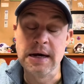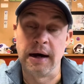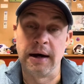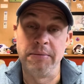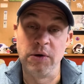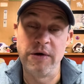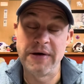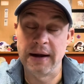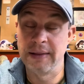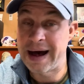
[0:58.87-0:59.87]
And we've
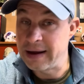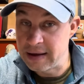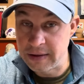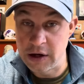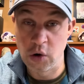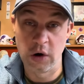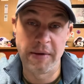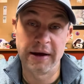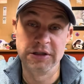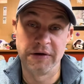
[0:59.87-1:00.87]
had a lot of elite
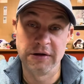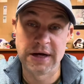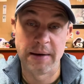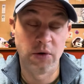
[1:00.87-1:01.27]
quarterbacks of all time.